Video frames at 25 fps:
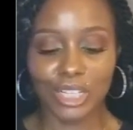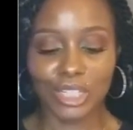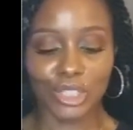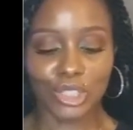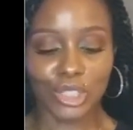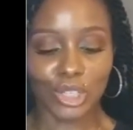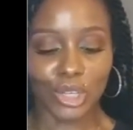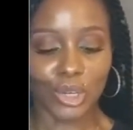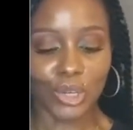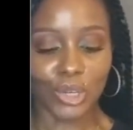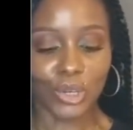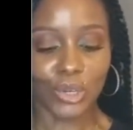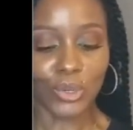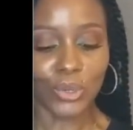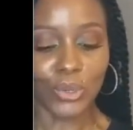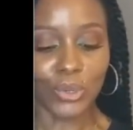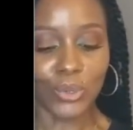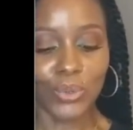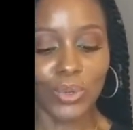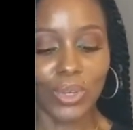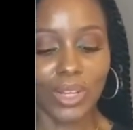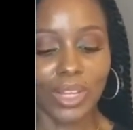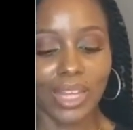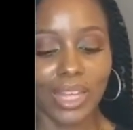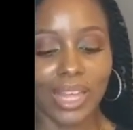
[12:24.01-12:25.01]

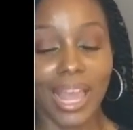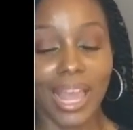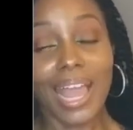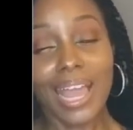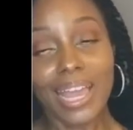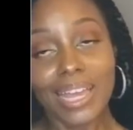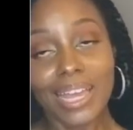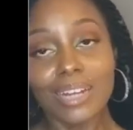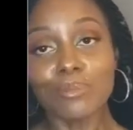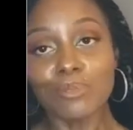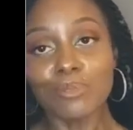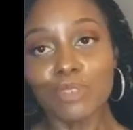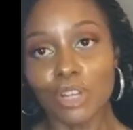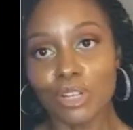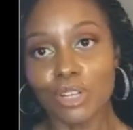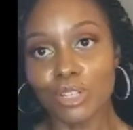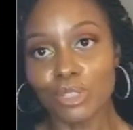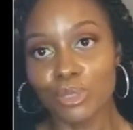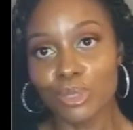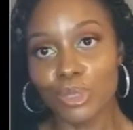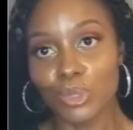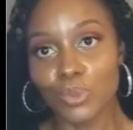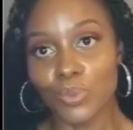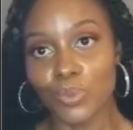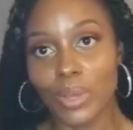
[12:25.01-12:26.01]
So, and I'm
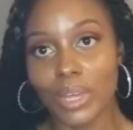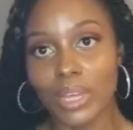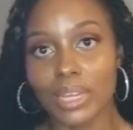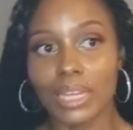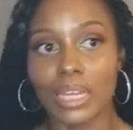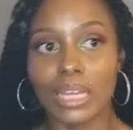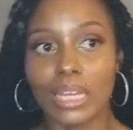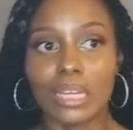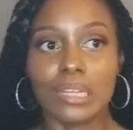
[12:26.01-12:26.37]
trying to lose weight,